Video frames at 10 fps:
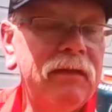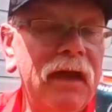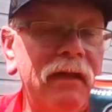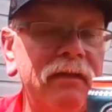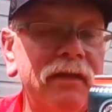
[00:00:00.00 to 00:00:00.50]

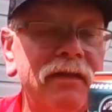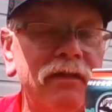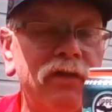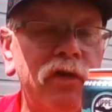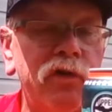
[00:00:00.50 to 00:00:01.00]
Yet this
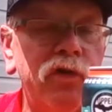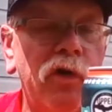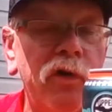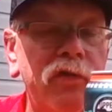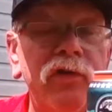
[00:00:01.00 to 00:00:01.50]
is their
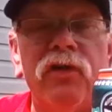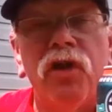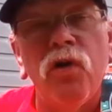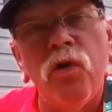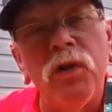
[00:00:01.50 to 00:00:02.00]
Northern
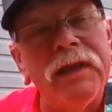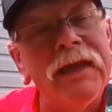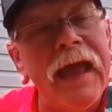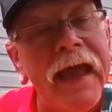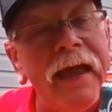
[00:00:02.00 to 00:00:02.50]

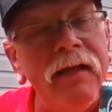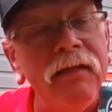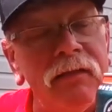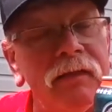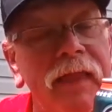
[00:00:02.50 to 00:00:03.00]
Golden
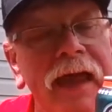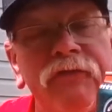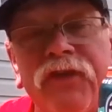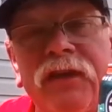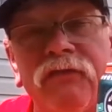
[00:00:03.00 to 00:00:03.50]
Ale,
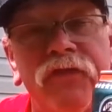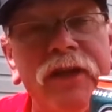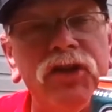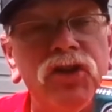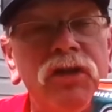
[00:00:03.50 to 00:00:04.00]
Laughing
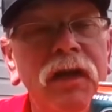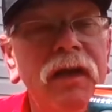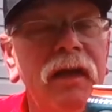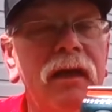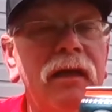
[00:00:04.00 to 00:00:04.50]
Fish,
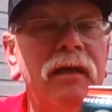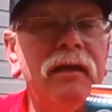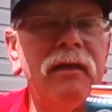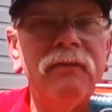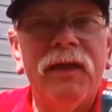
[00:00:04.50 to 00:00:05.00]

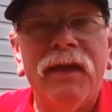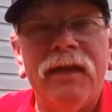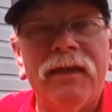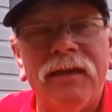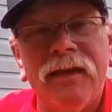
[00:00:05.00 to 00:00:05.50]
uh,
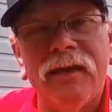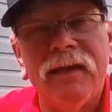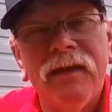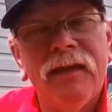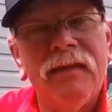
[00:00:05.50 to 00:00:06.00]
and uh,
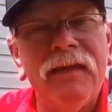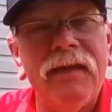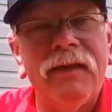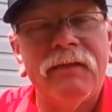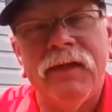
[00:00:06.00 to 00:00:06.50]

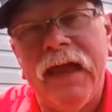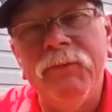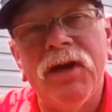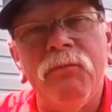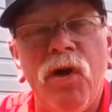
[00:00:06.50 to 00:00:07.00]
it
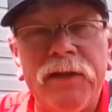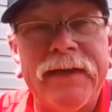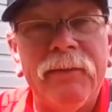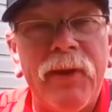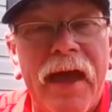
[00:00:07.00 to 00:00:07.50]
came in a
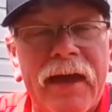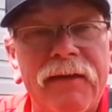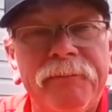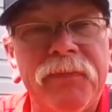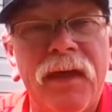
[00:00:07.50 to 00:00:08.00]
multi-pack.